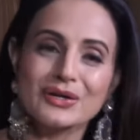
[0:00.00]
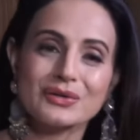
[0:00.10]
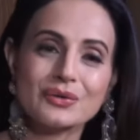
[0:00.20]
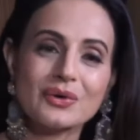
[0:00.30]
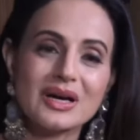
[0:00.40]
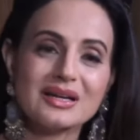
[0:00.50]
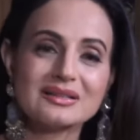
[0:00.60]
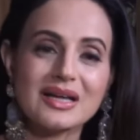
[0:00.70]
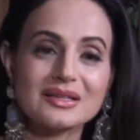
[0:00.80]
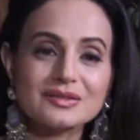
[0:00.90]
You know,
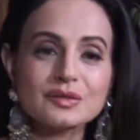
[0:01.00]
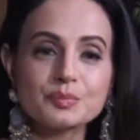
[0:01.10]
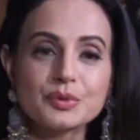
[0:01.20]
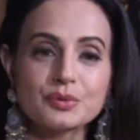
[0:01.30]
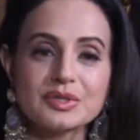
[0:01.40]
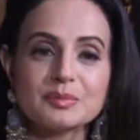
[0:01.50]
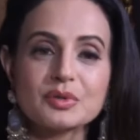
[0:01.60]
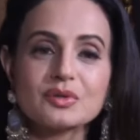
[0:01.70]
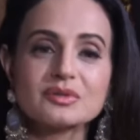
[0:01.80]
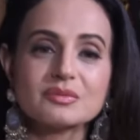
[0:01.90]
and that is the beauty,
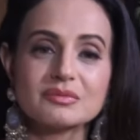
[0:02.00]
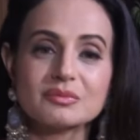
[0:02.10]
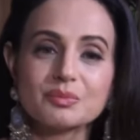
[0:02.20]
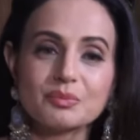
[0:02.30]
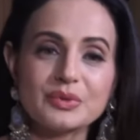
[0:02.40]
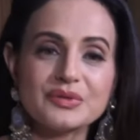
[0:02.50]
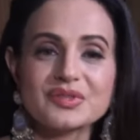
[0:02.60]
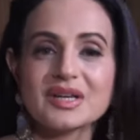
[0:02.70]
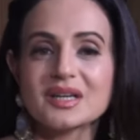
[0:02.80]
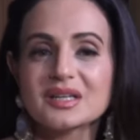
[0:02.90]
because we
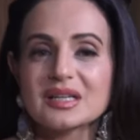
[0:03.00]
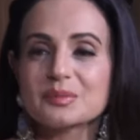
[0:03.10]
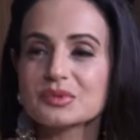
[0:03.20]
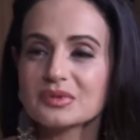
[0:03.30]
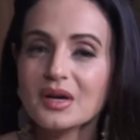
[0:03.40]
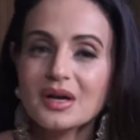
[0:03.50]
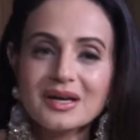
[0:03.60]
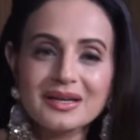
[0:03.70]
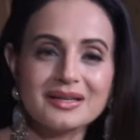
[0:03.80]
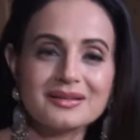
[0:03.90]
set our names
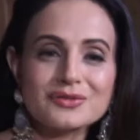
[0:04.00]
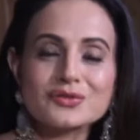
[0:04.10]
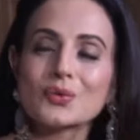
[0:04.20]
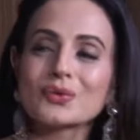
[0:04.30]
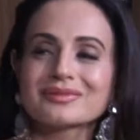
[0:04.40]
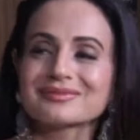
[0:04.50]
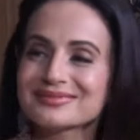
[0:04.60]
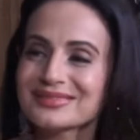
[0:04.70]
in stone,